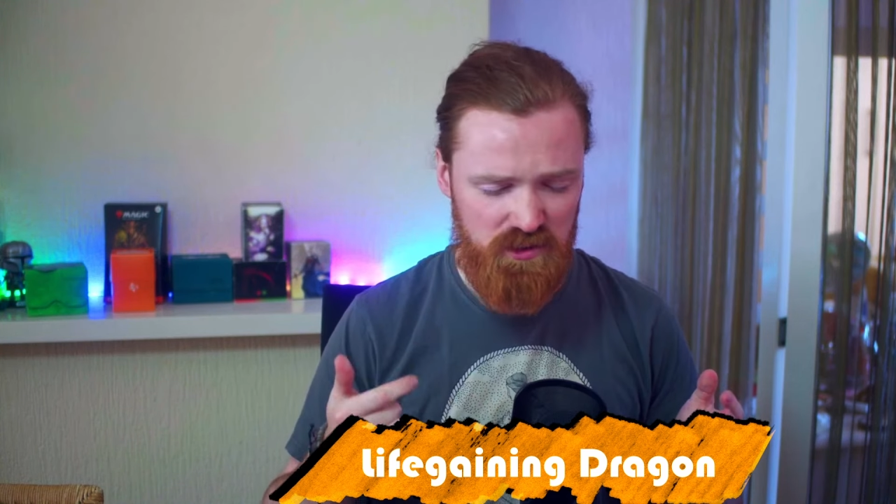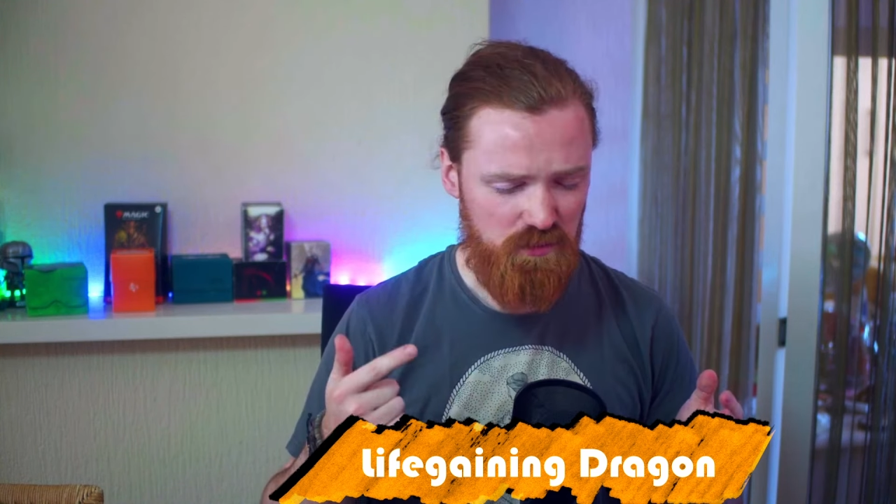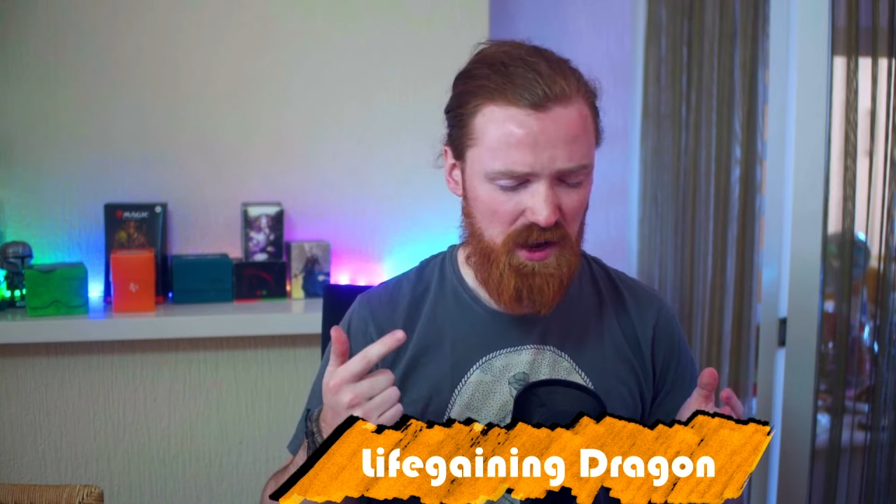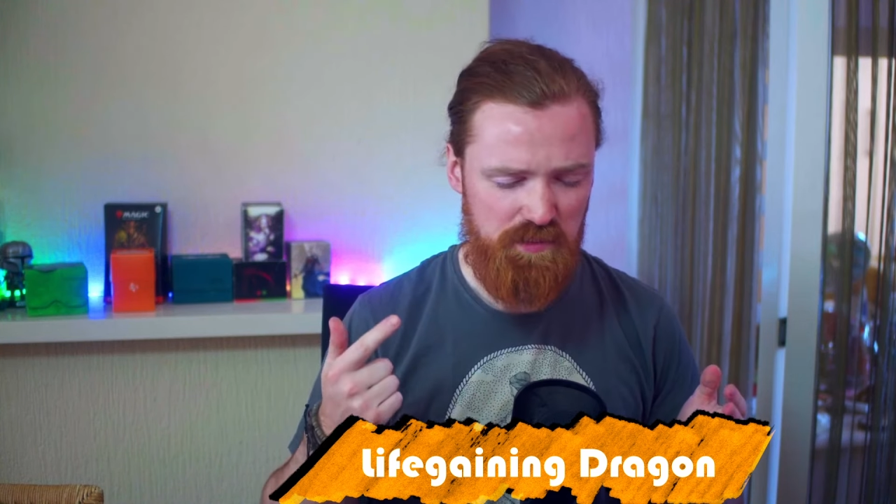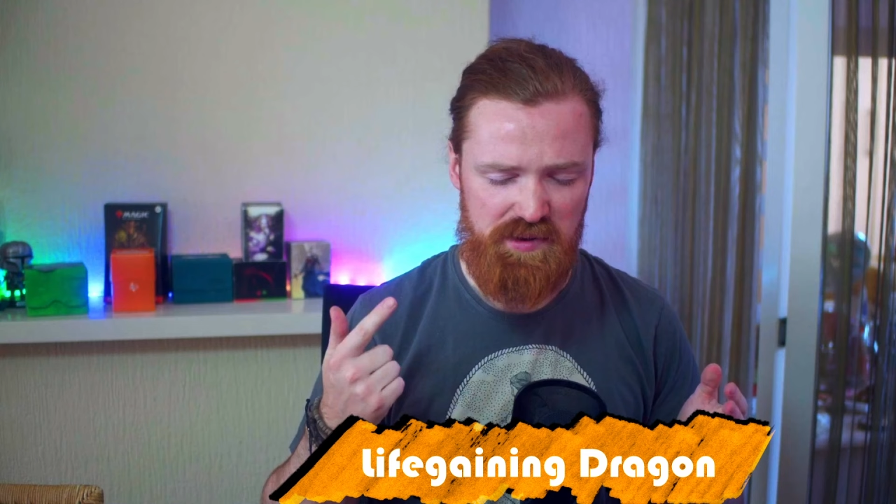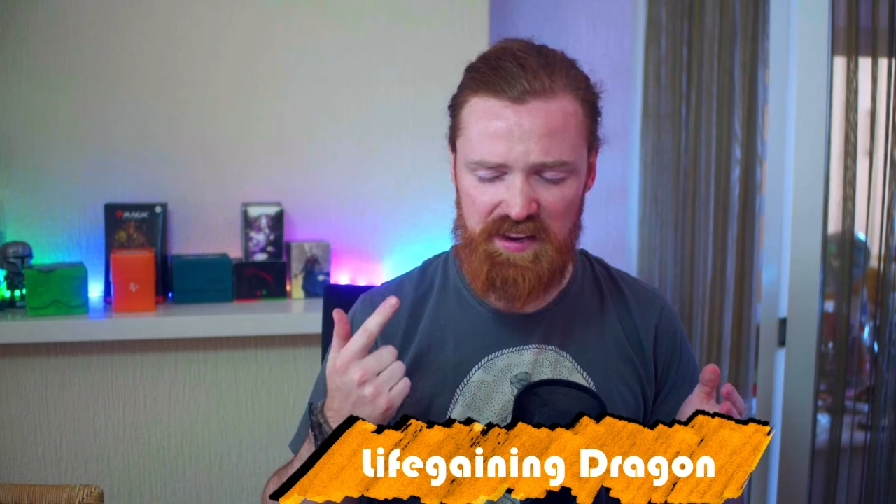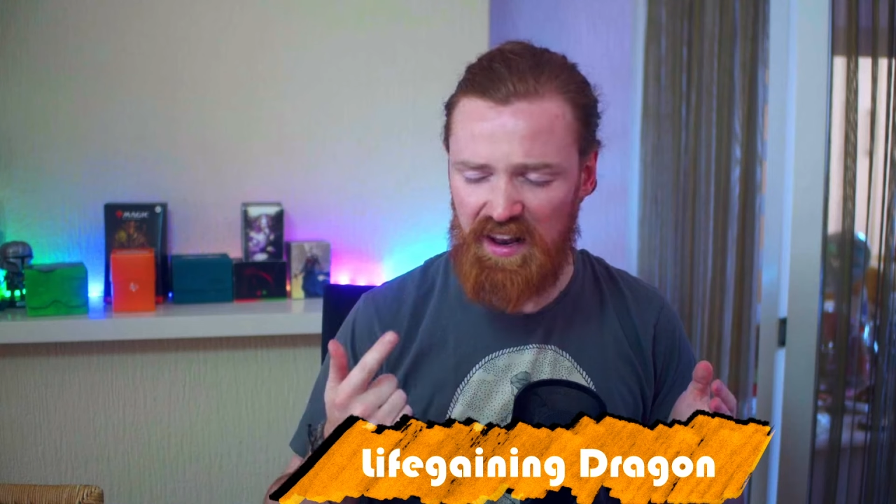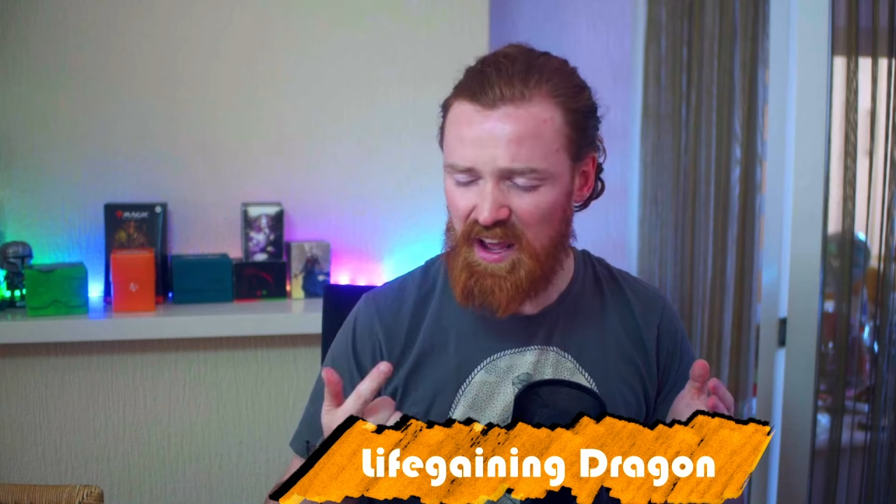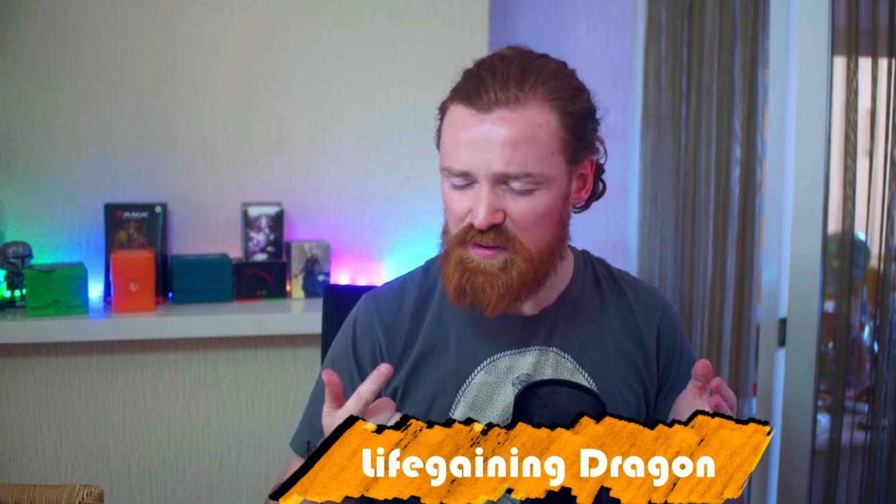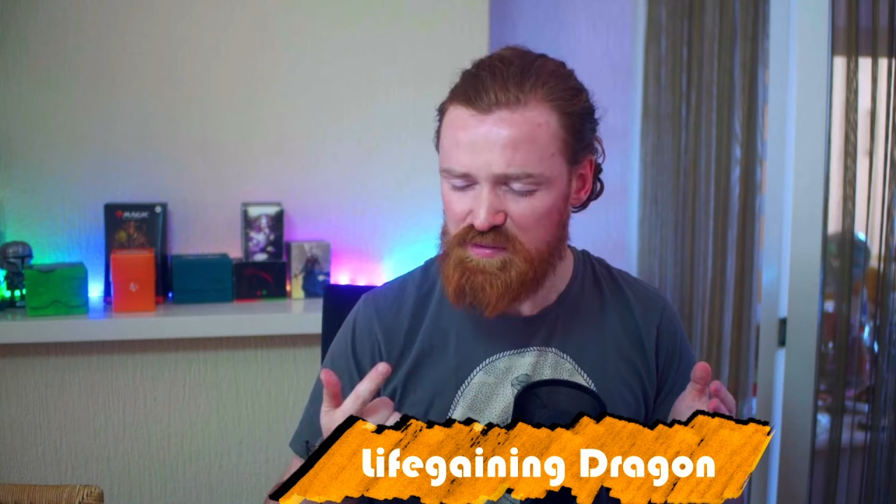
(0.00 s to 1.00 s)
it might be
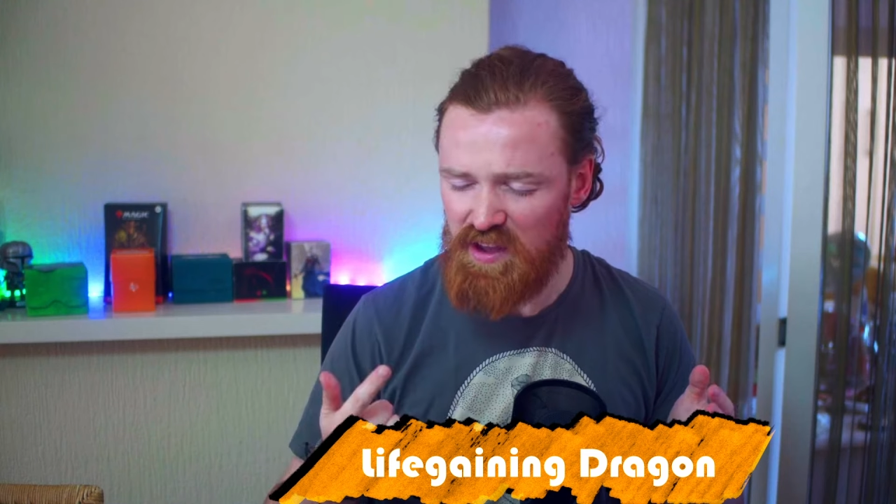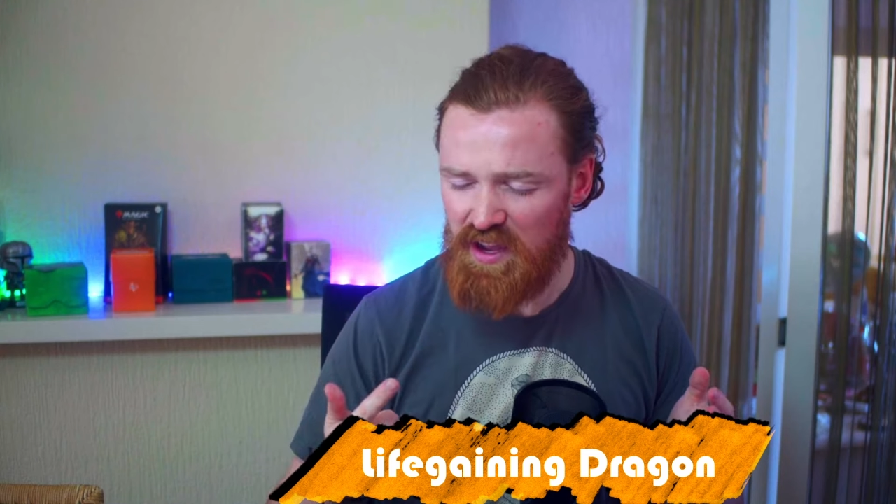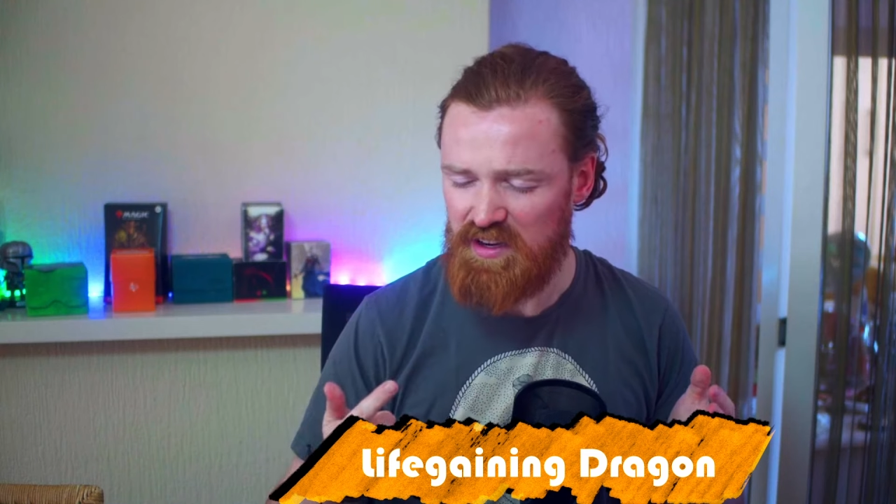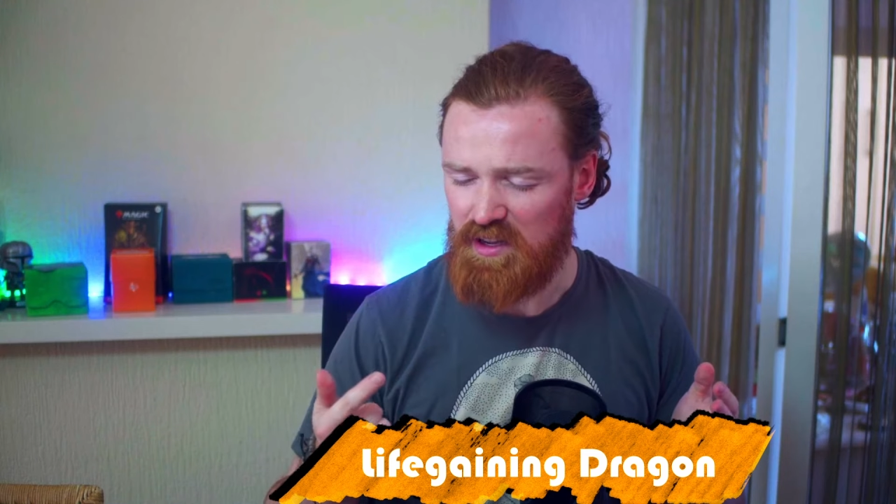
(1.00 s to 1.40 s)
life gain,